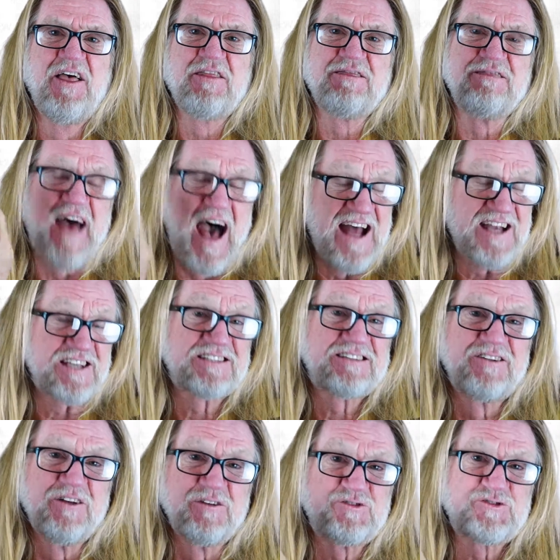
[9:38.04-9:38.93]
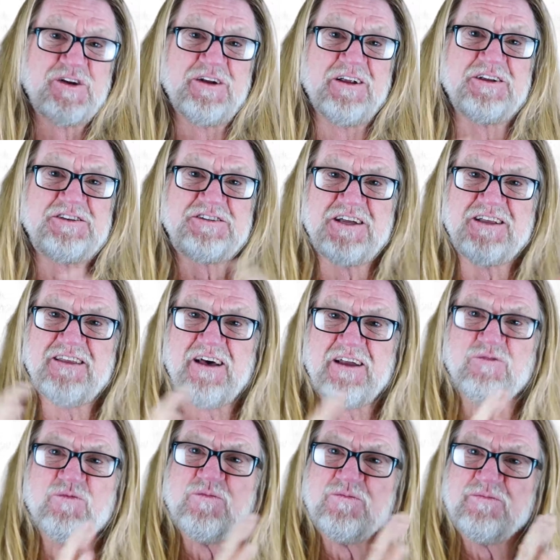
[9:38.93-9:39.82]
That's the trilogy
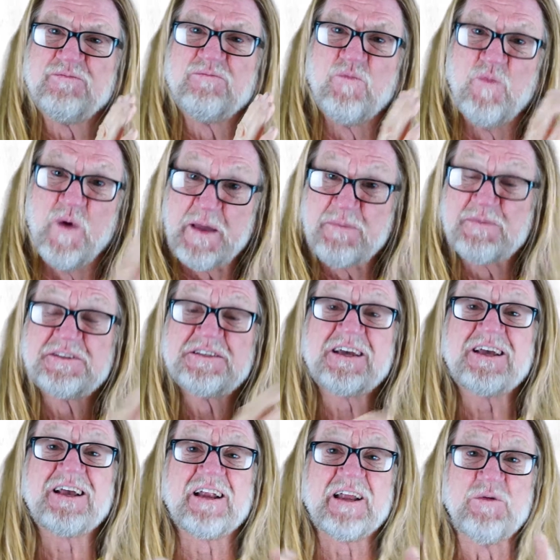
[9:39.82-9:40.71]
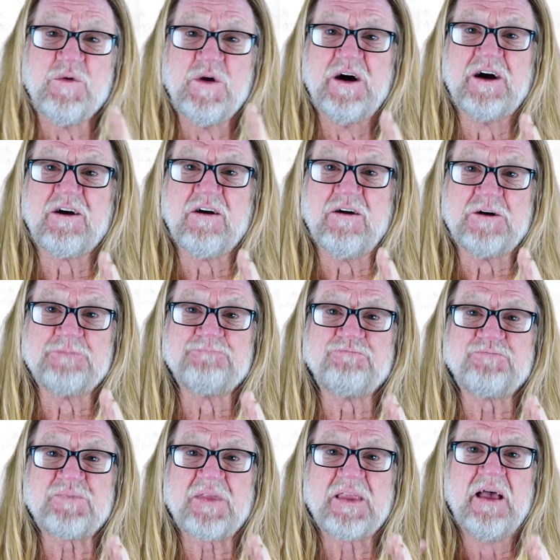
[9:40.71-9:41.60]
that we particularly work
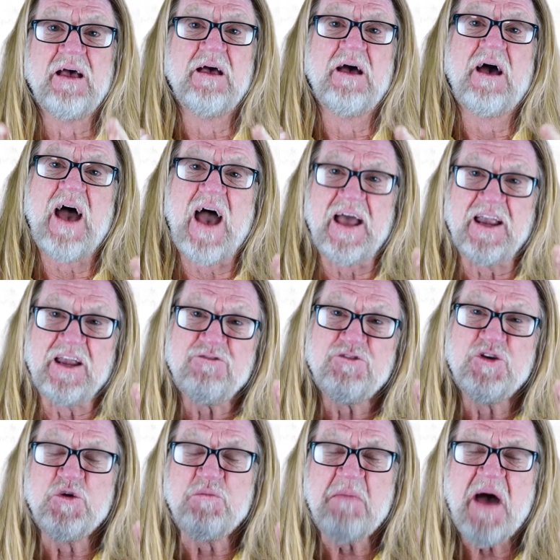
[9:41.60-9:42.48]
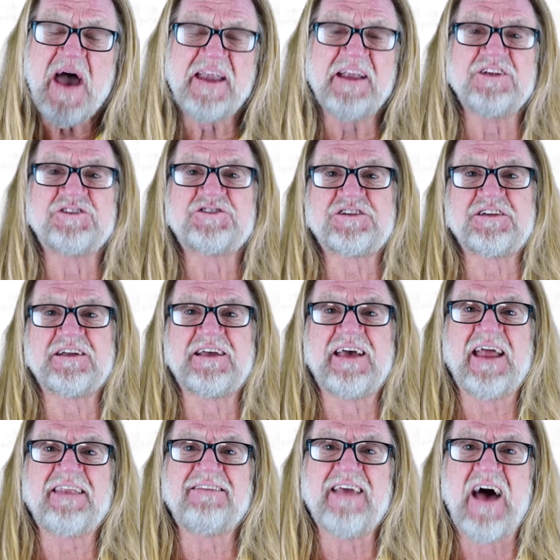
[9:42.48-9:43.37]
on. And if you manage to
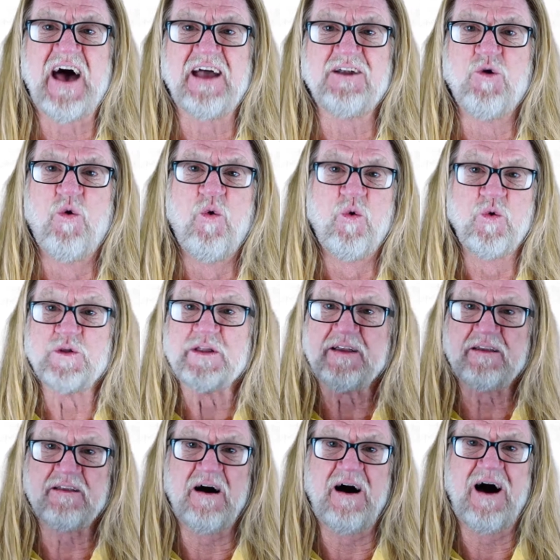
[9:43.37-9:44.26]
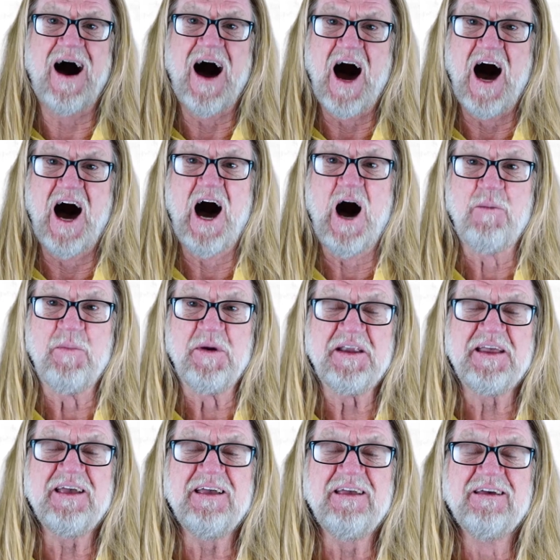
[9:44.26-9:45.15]
get that all in
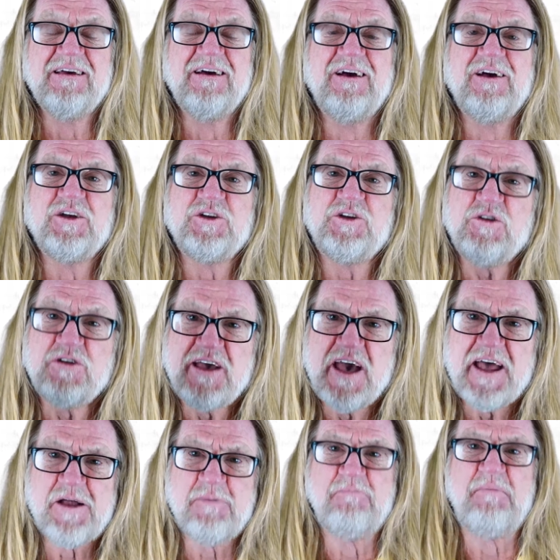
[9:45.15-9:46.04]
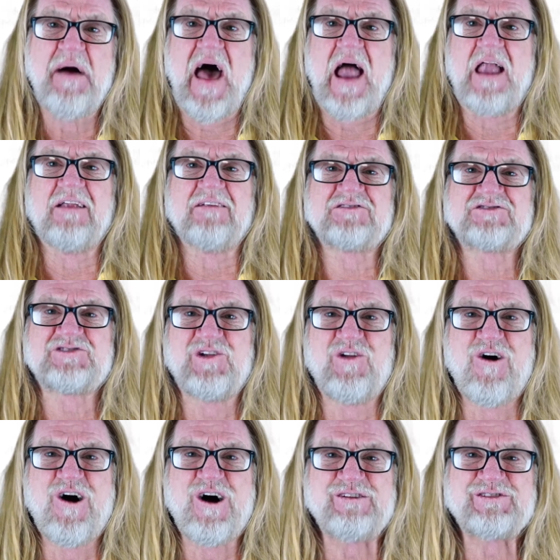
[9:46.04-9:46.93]
harmony, you get a balanced
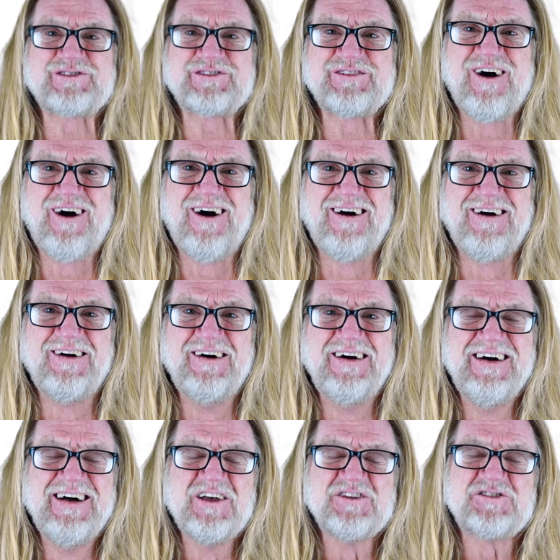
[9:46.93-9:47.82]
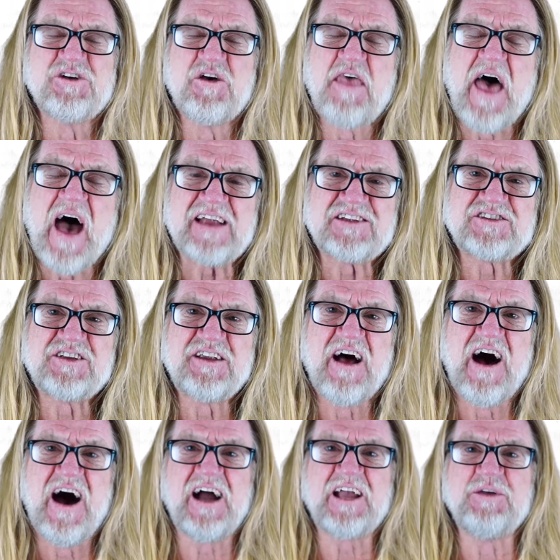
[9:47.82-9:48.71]
lifestyle. So that's an
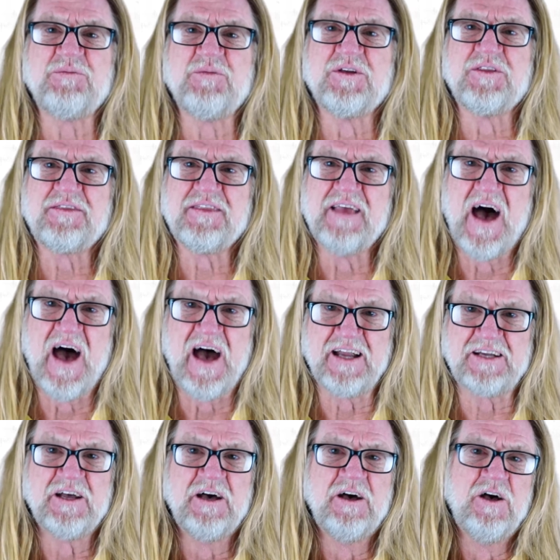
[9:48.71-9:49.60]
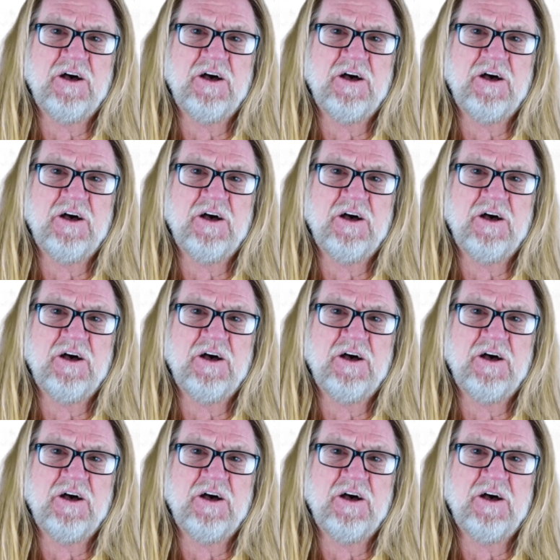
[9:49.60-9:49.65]
argument that